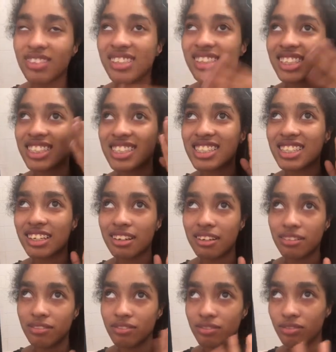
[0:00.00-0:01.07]
just
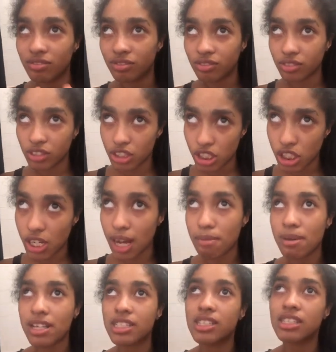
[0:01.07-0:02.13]
shut
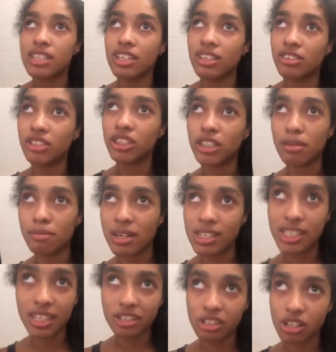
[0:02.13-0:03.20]
my
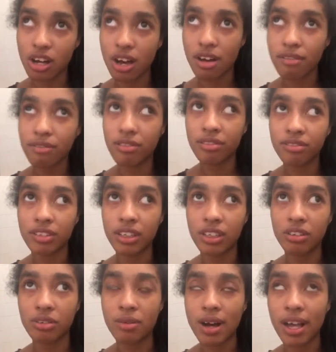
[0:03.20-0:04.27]
tears off for a
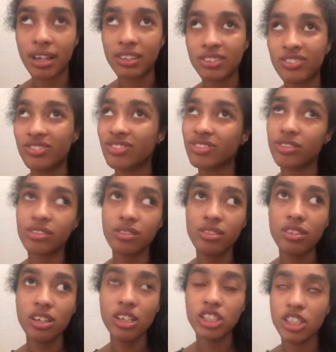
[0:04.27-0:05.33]
little while,
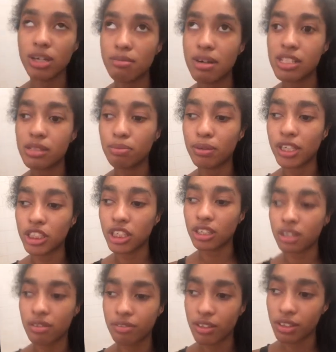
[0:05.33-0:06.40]
shut my depression
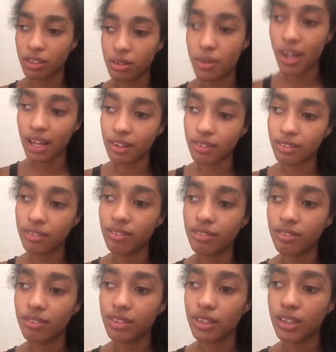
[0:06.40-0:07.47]
off for a little while,
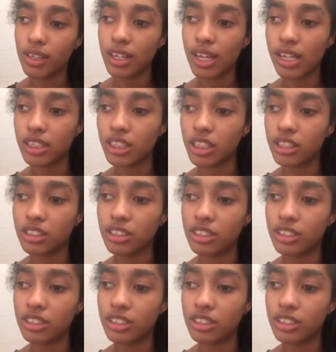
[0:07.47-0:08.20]
and just